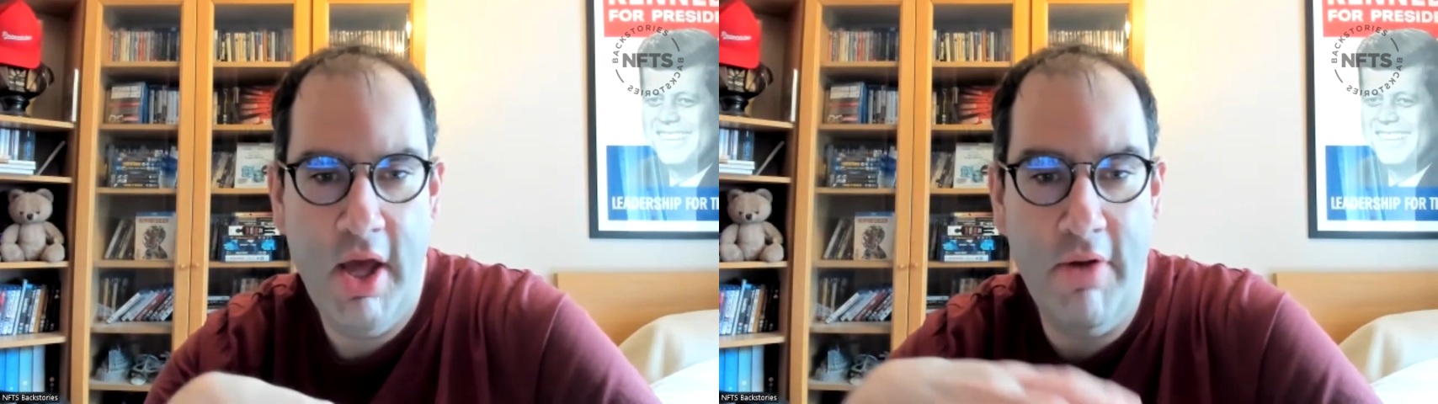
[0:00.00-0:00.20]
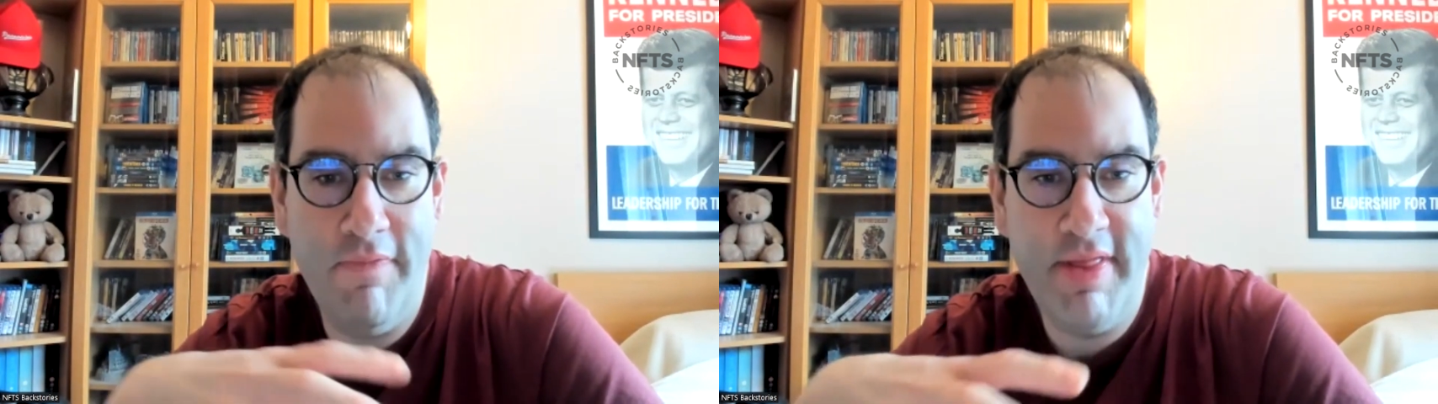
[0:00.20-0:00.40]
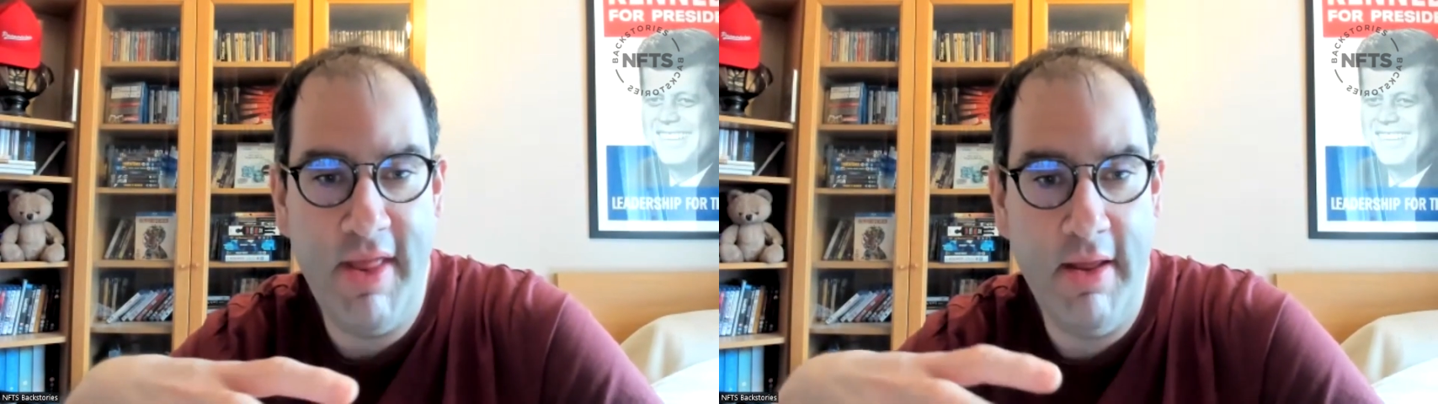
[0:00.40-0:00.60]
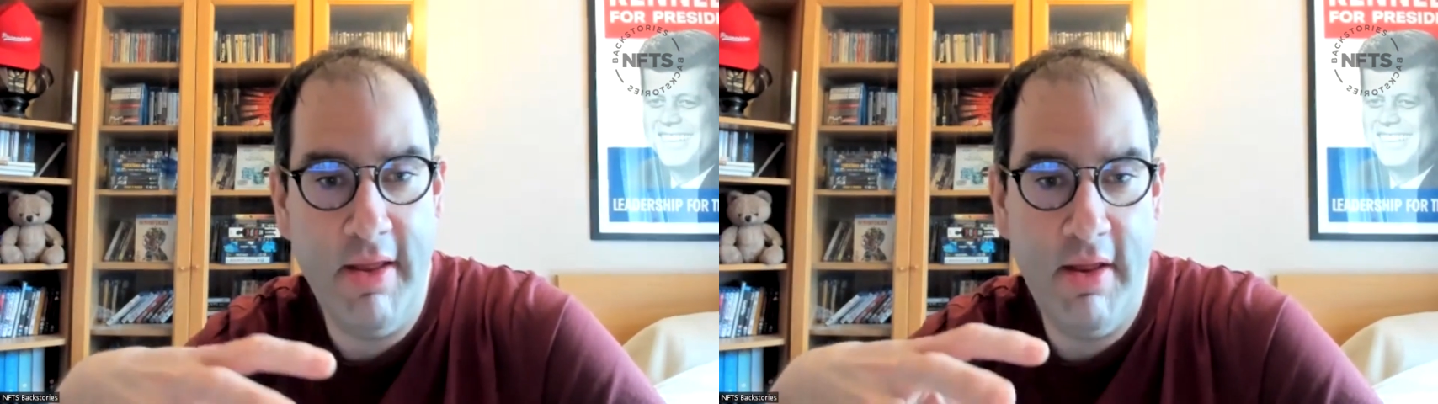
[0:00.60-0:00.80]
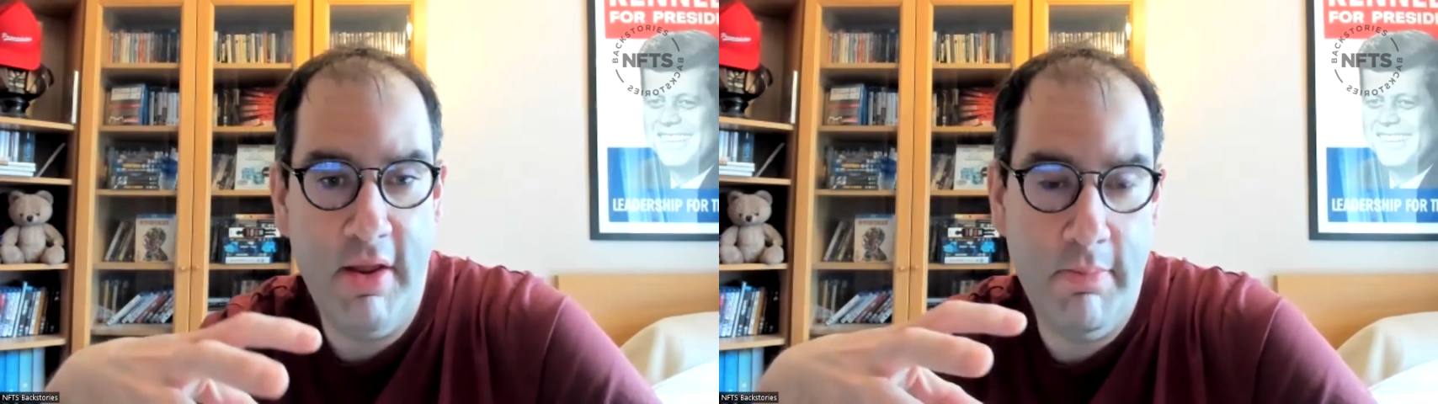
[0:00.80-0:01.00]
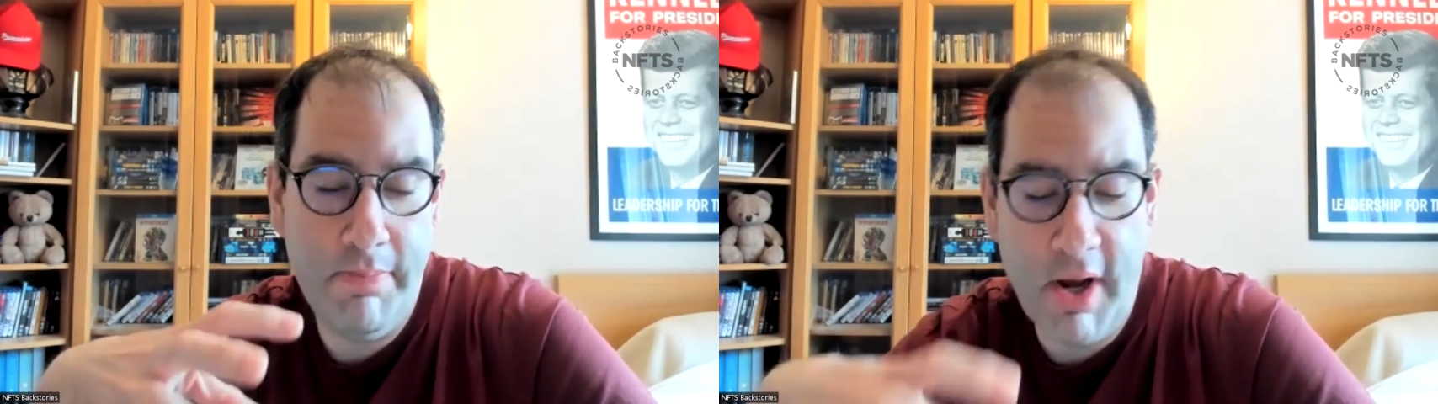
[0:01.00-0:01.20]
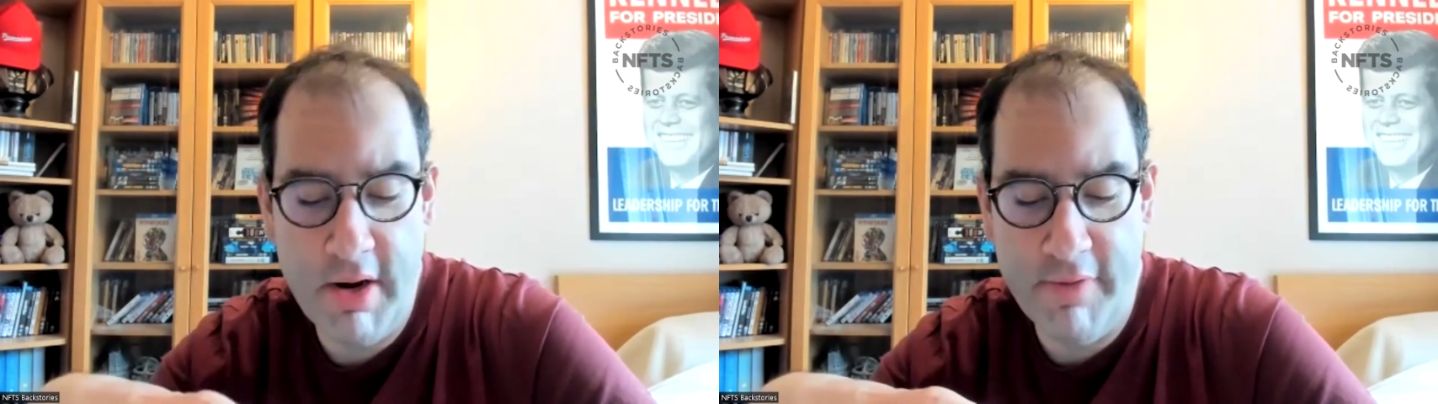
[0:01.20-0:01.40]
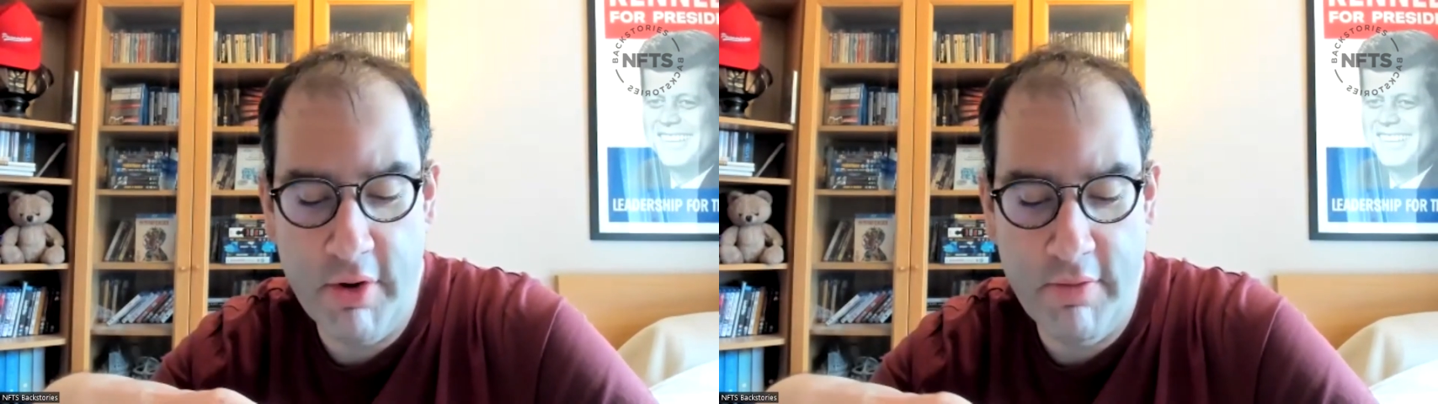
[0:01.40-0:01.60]
and obviously
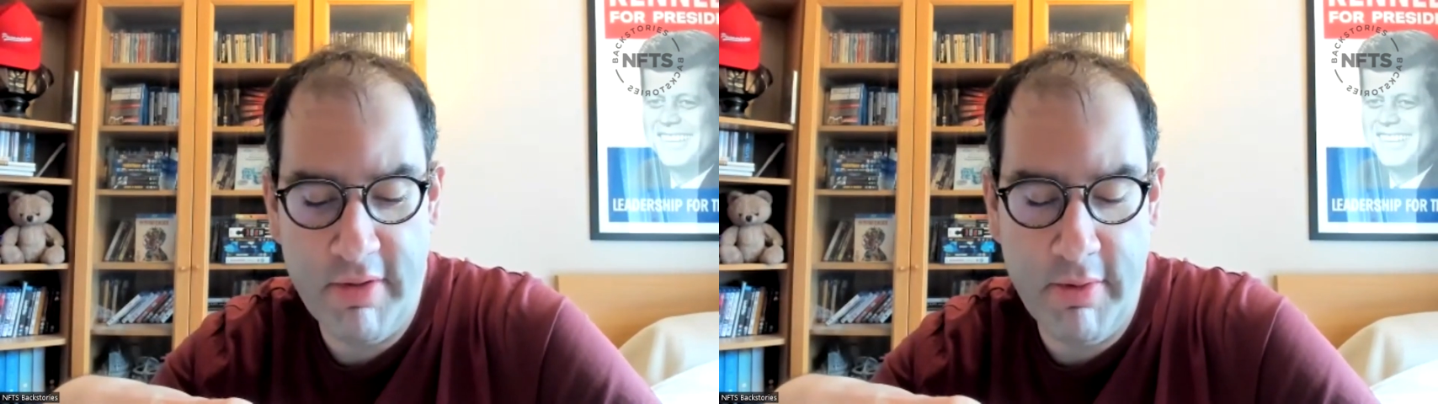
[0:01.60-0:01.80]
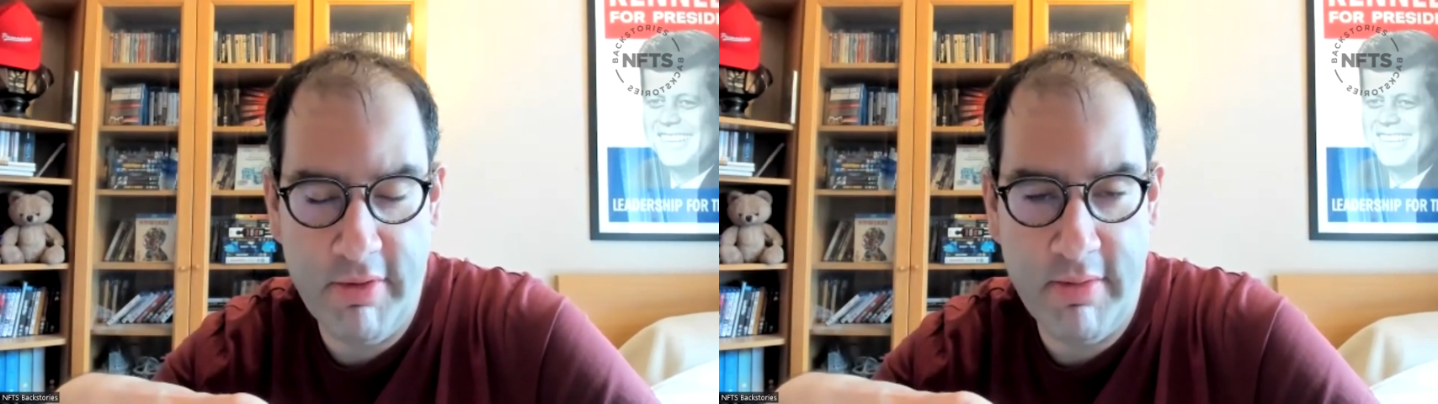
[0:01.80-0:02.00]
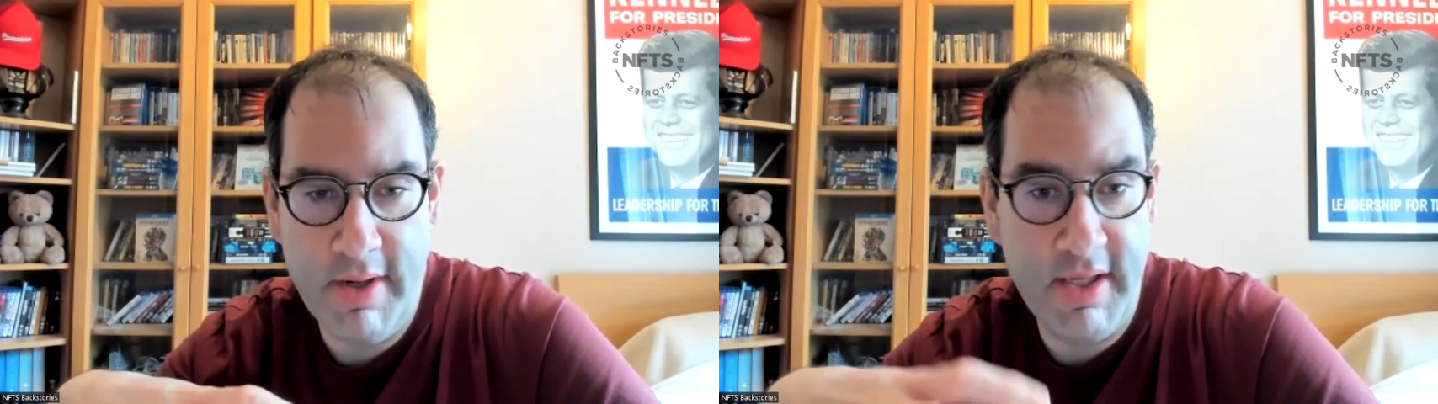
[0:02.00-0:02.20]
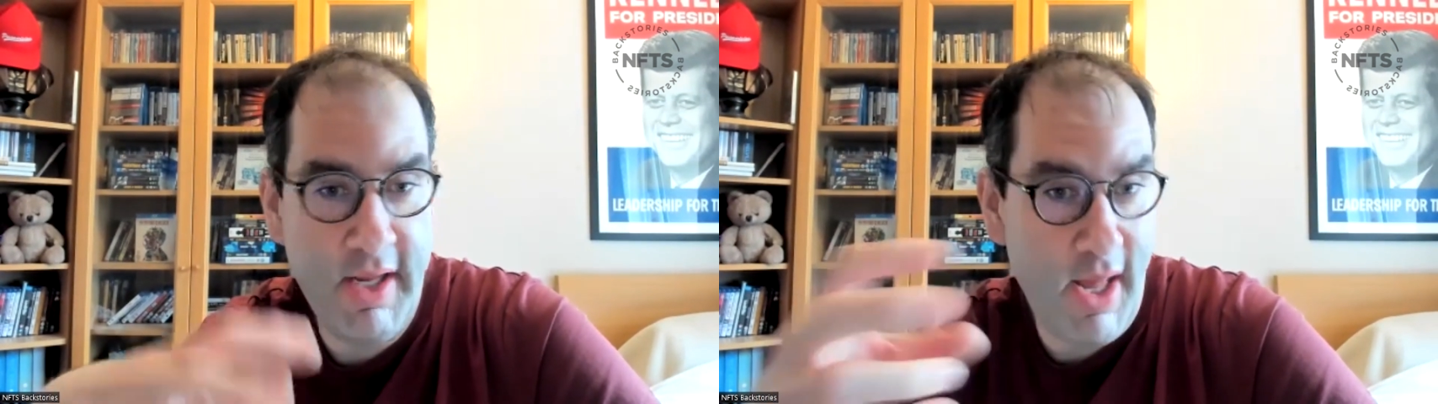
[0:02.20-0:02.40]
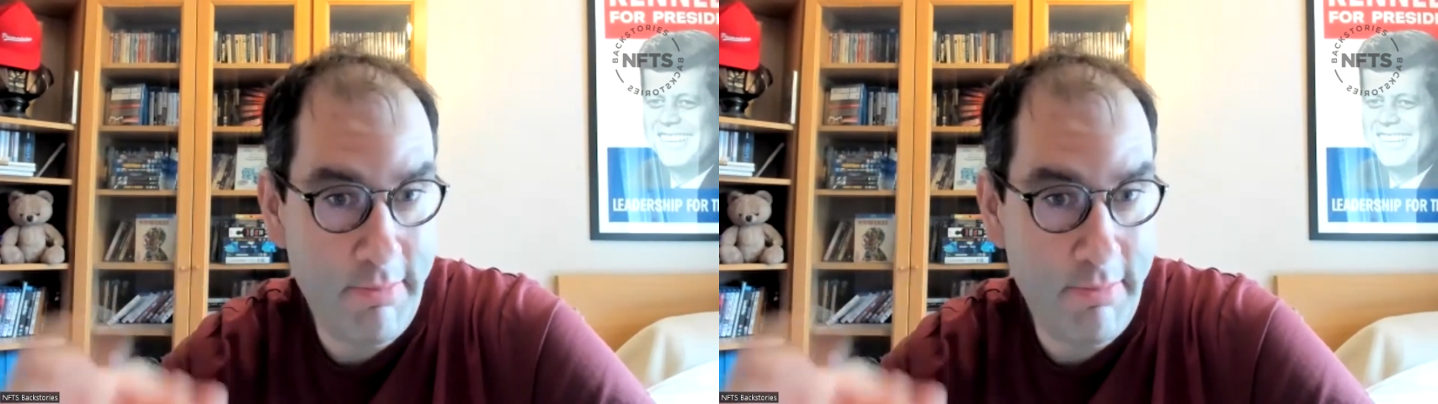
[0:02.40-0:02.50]
part of your responsibility,